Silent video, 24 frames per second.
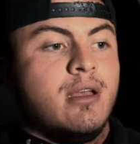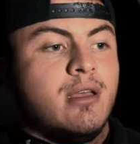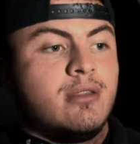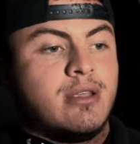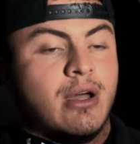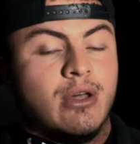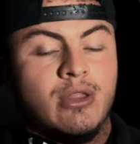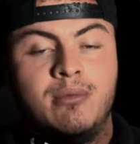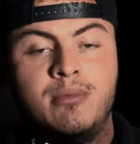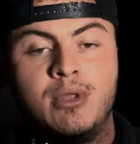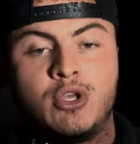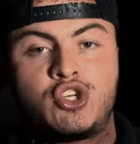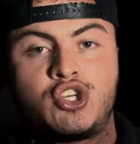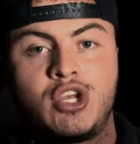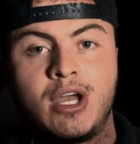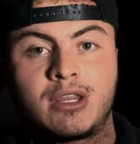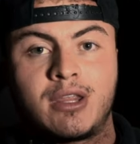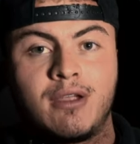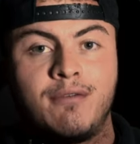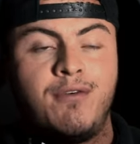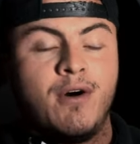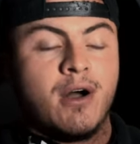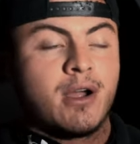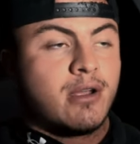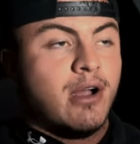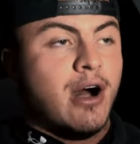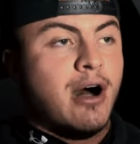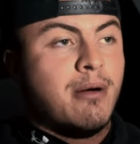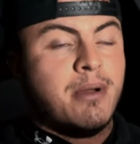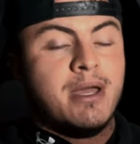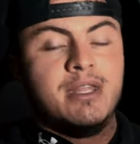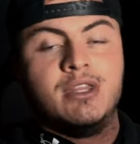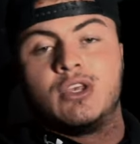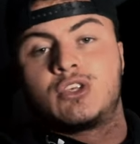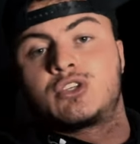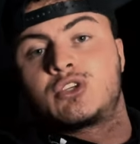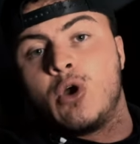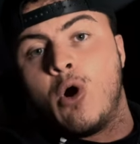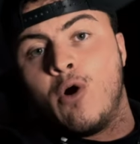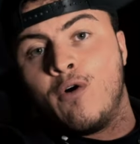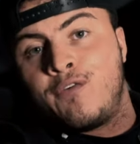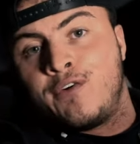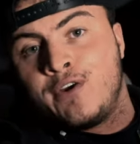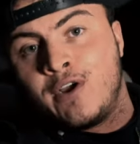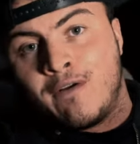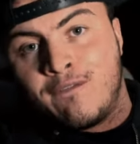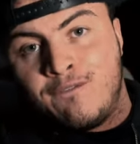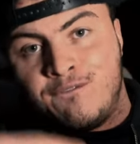Tell them to shut the fuck up and just go
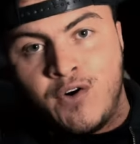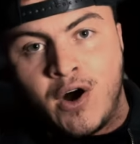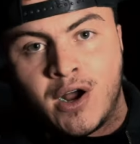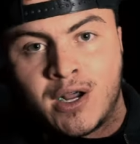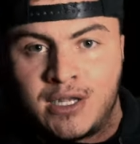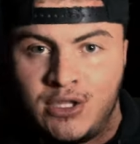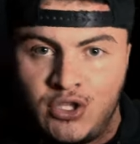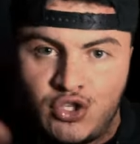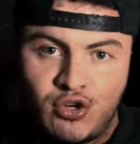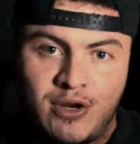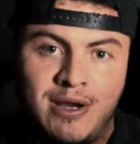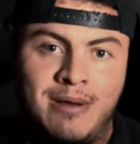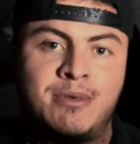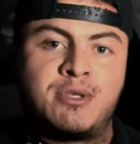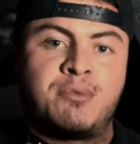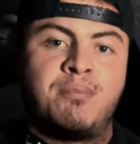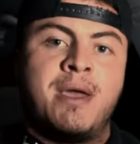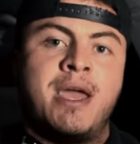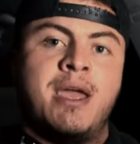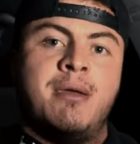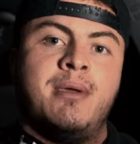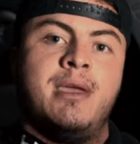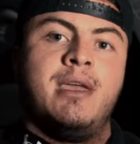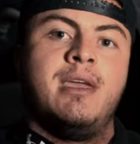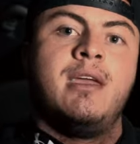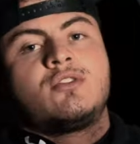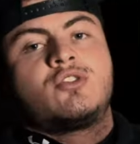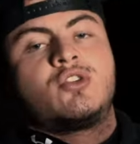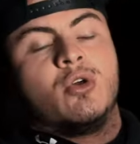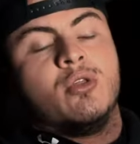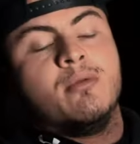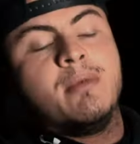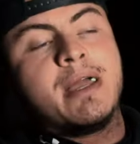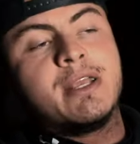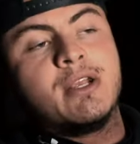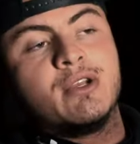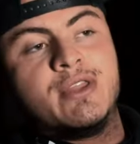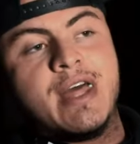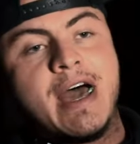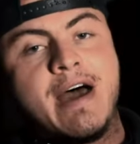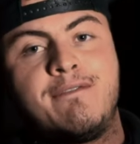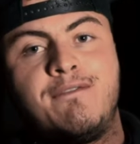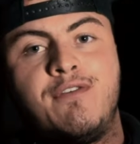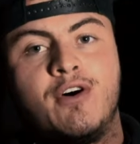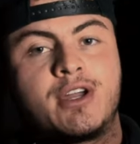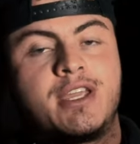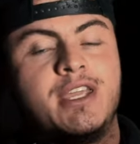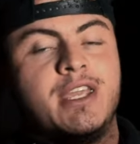for your fucking dreams, baby. Show them that you're
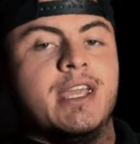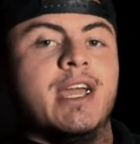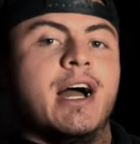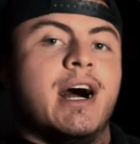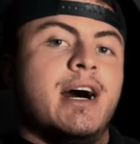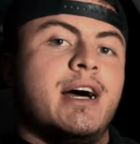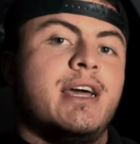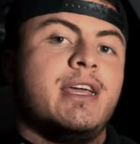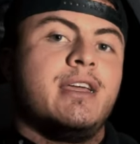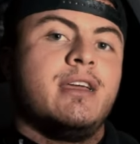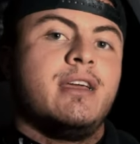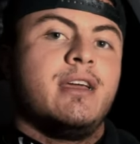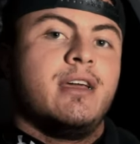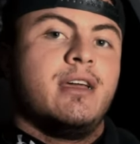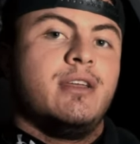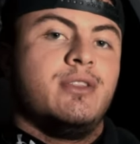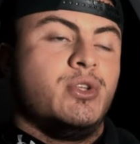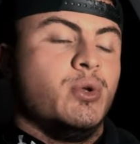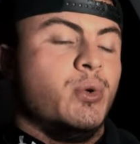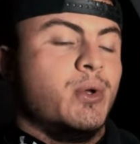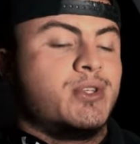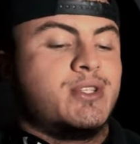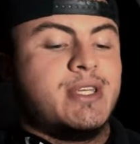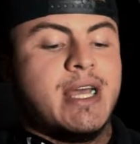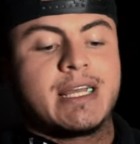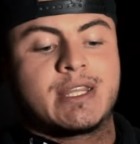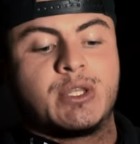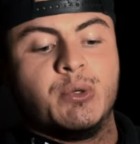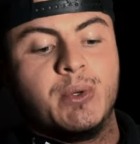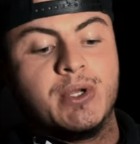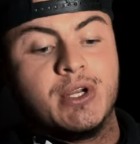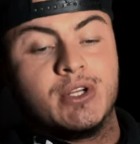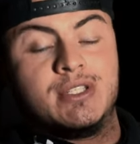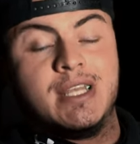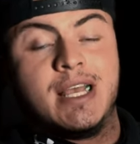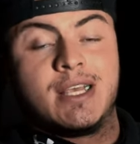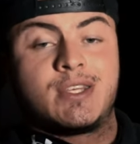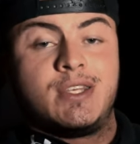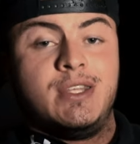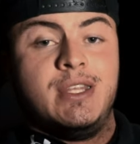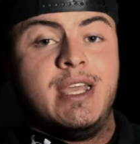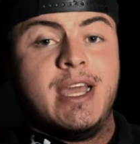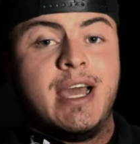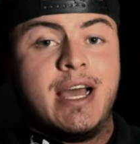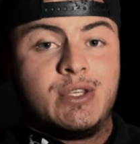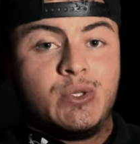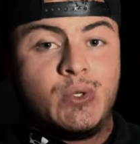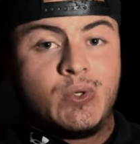that fucking guy and do exactly what your destiny
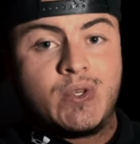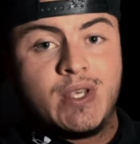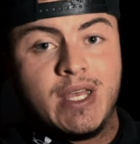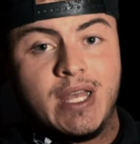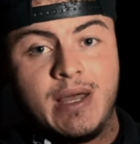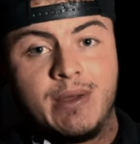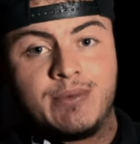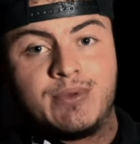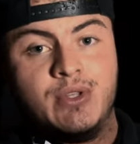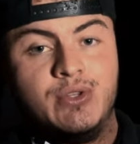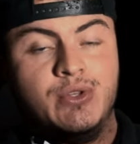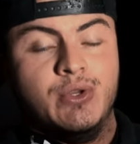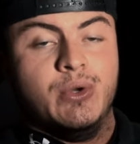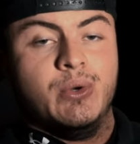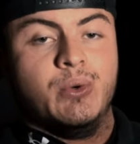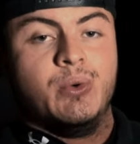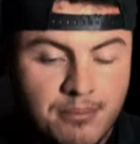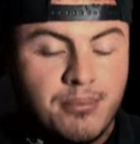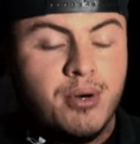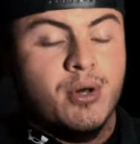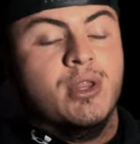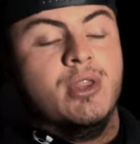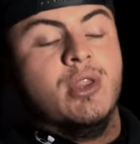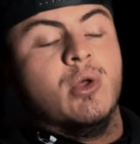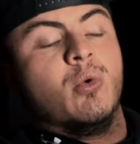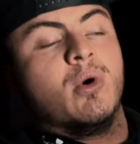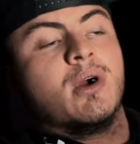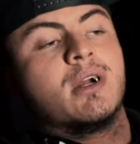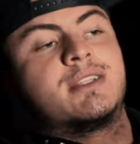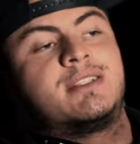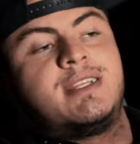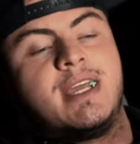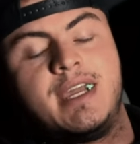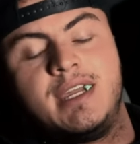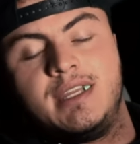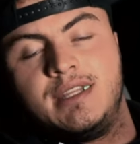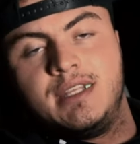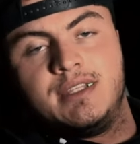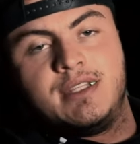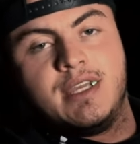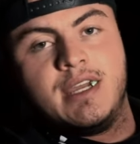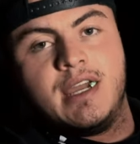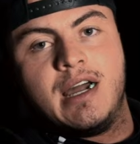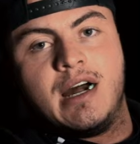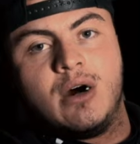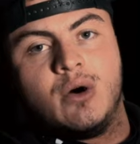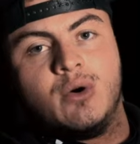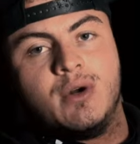has you set out to do. Put in the work day in and
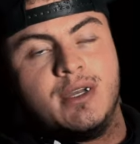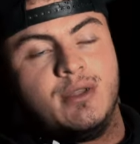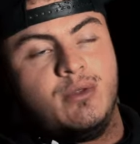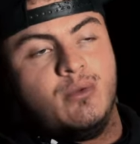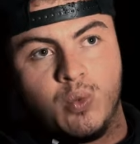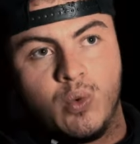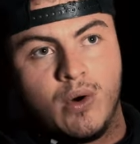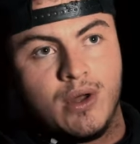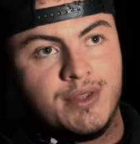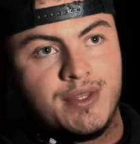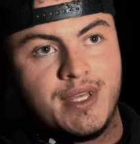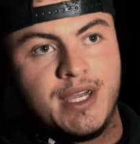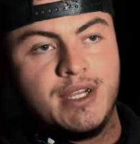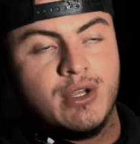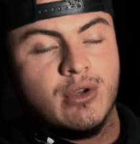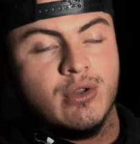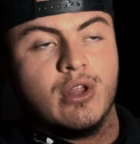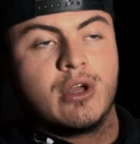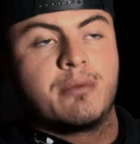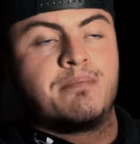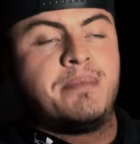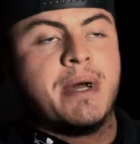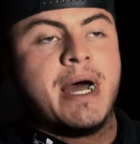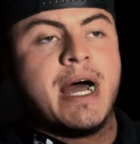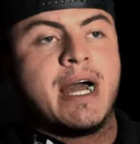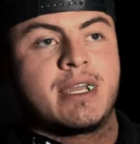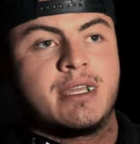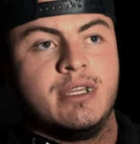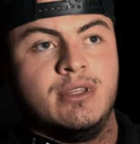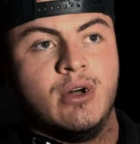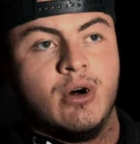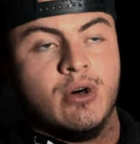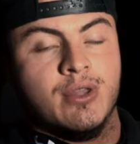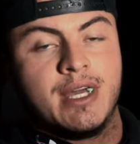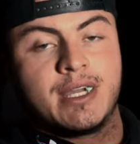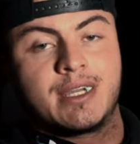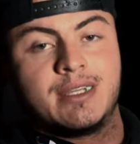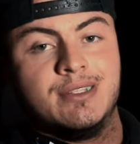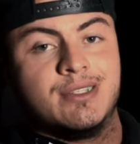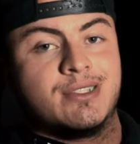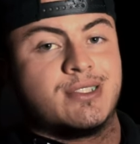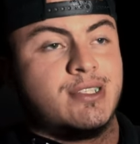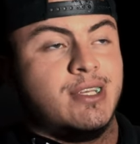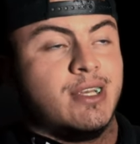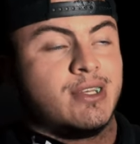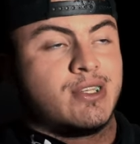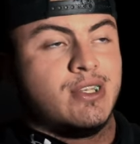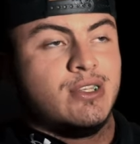day out, and one day you'll look back and all that
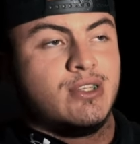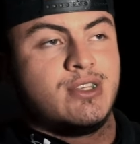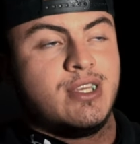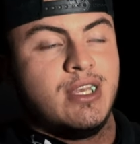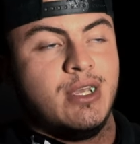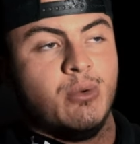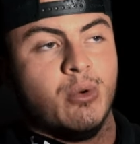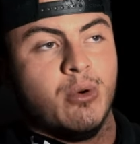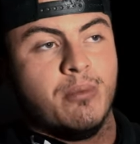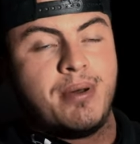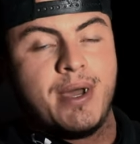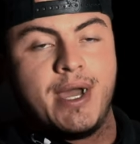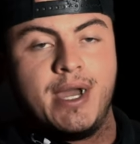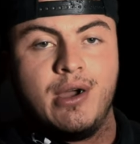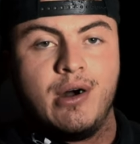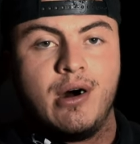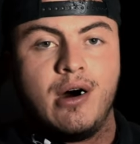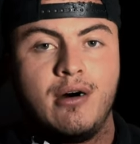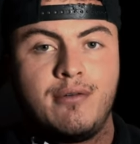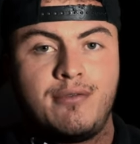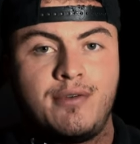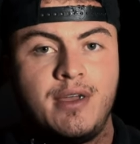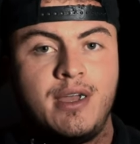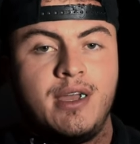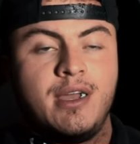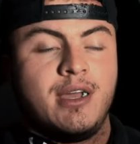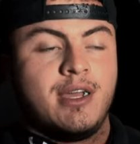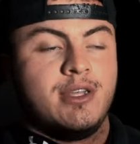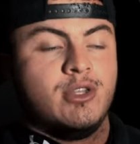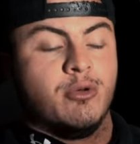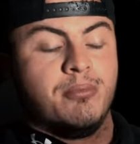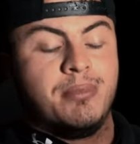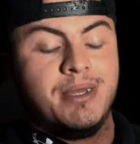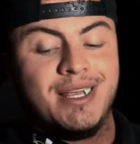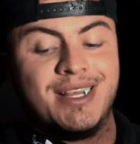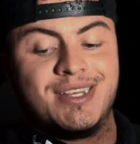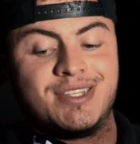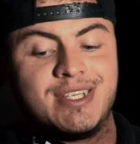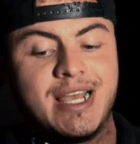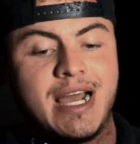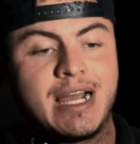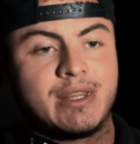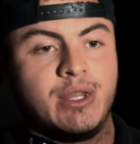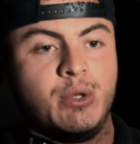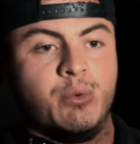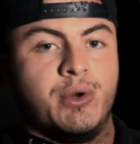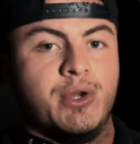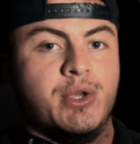consistency will pay off and you'll be
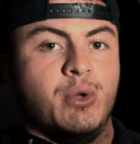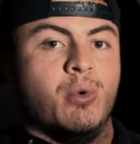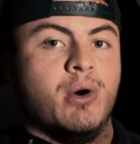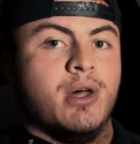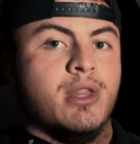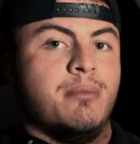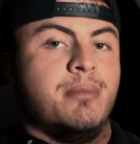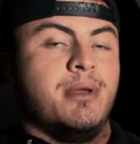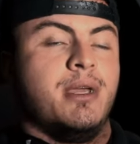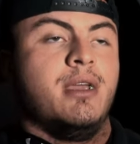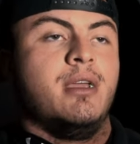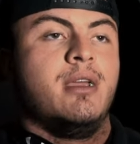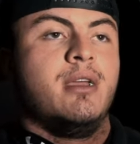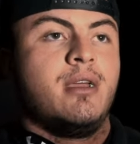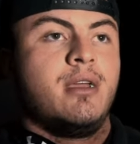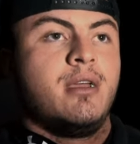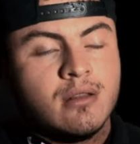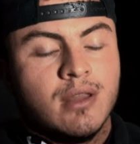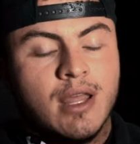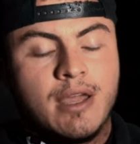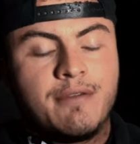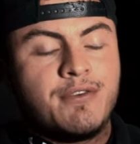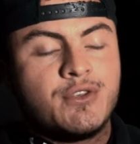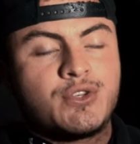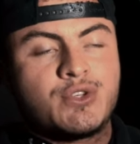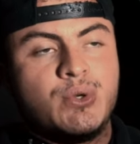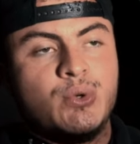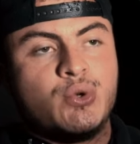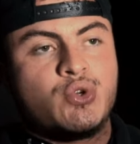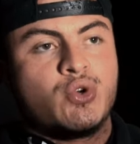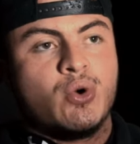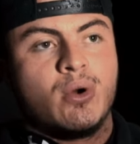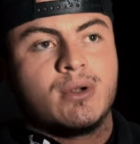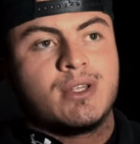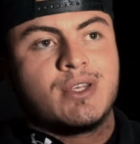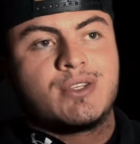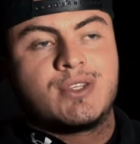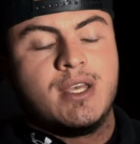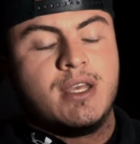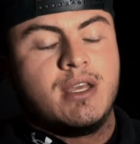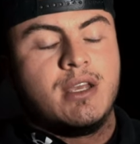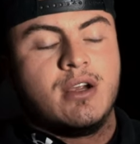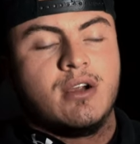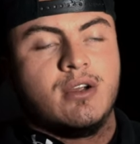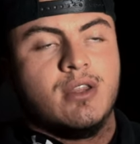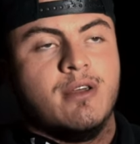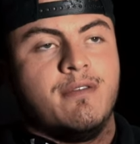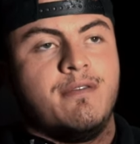exactly where you want to be. Life is too short to sit
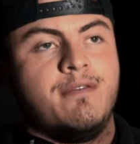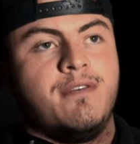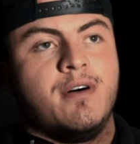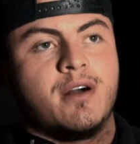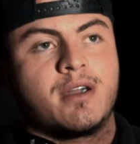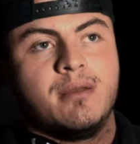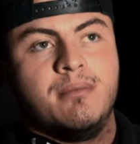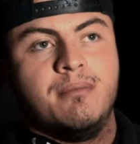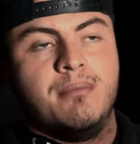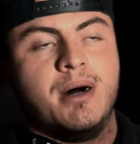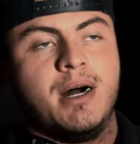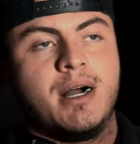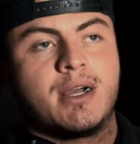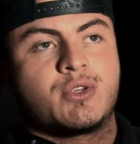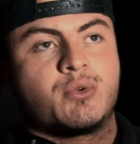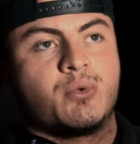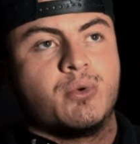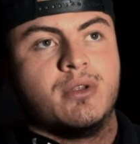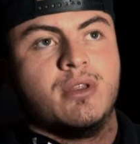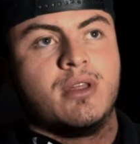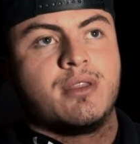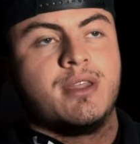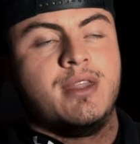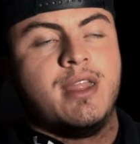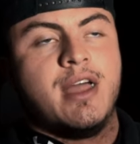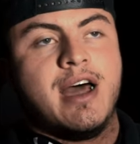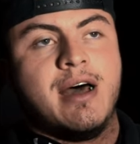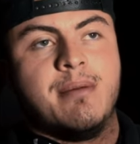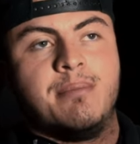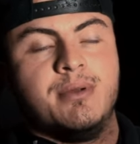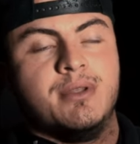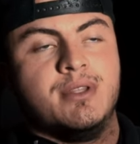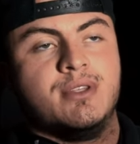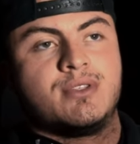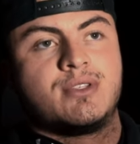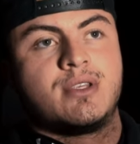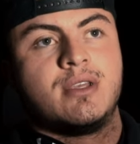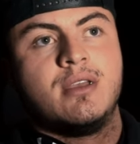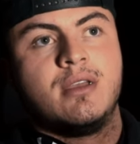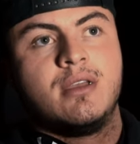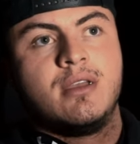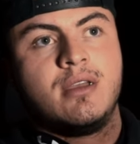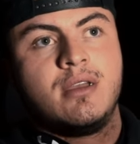here in the fucking box where nothing happens.